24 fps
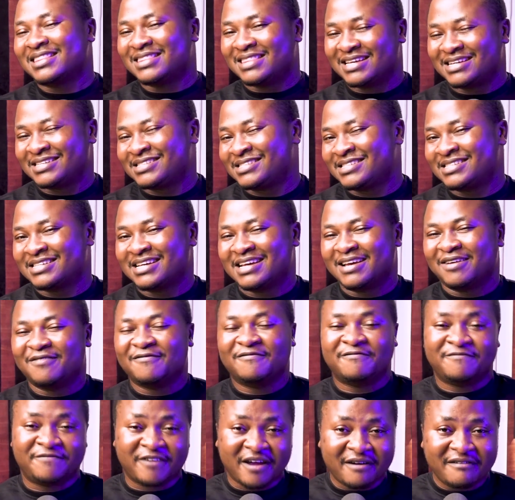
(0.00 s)
this
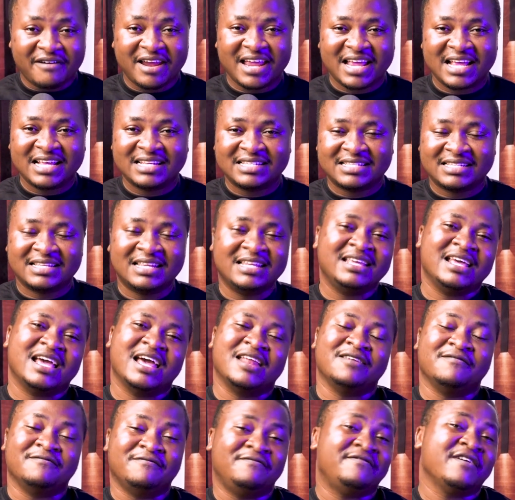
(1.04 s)
very easily
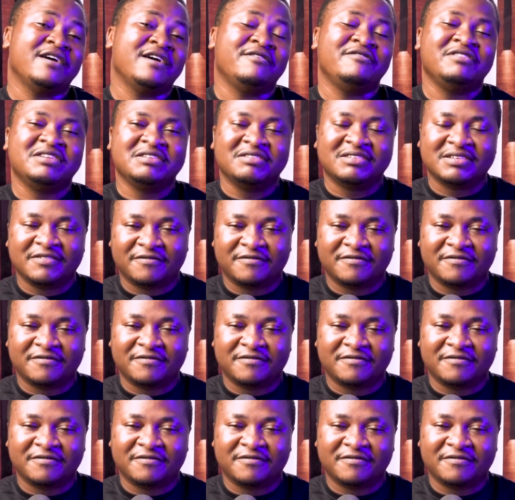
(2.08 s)
and very